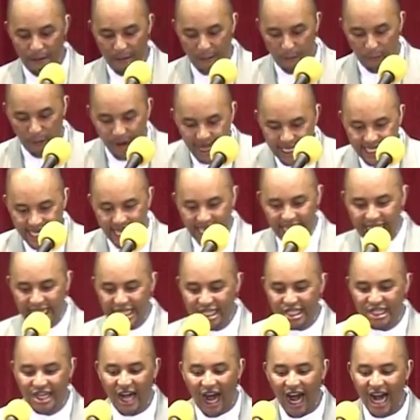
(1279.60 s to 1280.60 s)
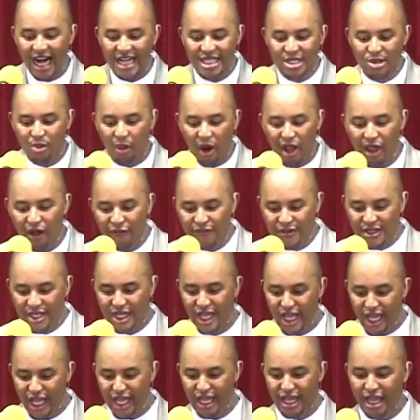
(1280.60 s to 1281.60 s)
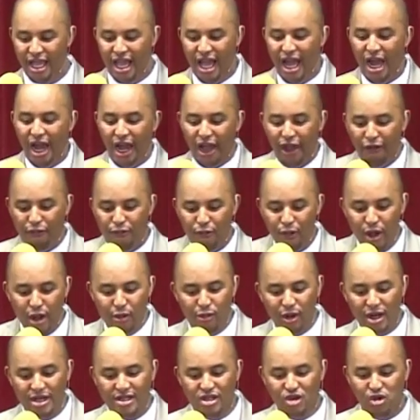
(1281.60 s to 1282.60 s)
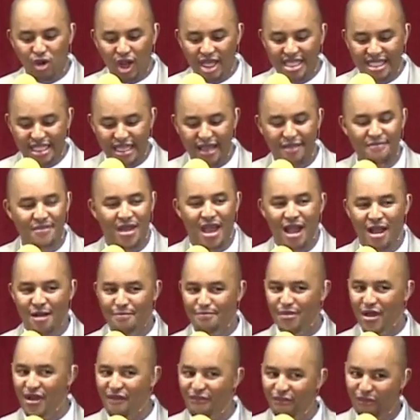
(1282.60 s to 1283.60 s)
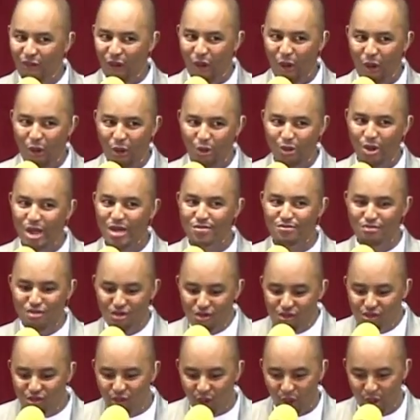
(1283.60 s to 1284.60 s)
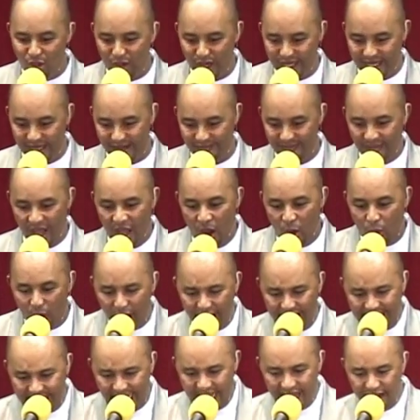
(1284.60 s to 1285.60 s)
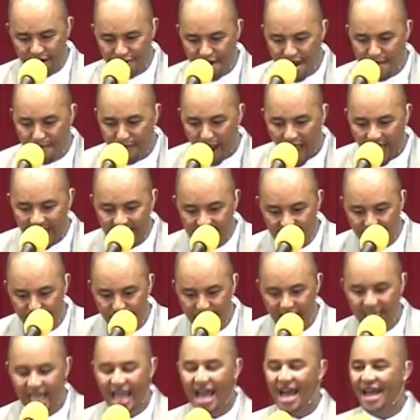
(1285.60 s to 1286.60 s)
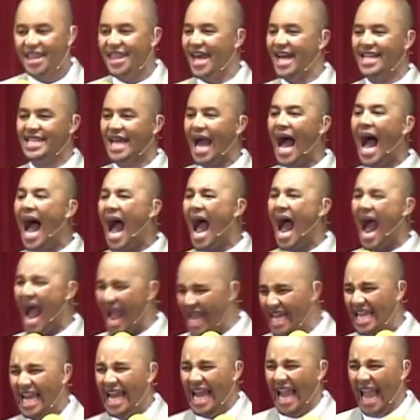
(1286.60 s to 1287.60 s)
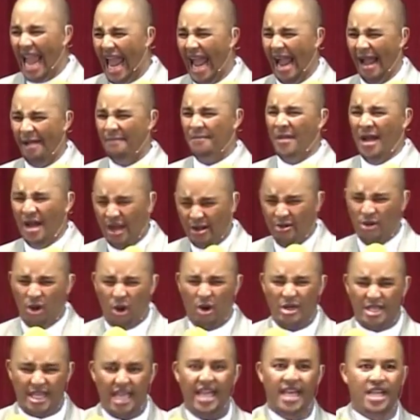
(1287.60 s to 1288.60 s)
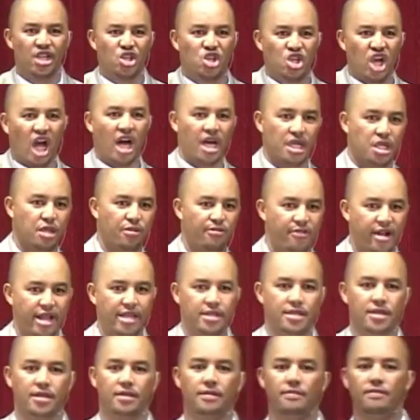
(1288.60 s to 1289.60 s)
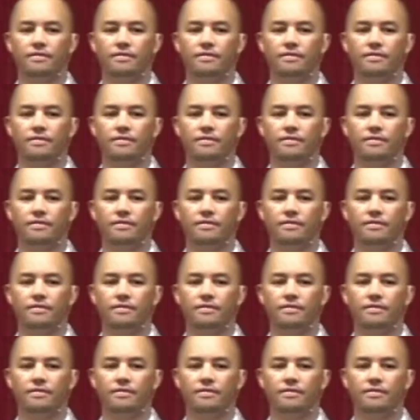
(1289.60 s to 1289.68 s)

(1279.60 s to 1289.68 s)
Waiting is God's way of seeing if we will trust him before we move forward. Waiting reminds me that I am not in charge, friends.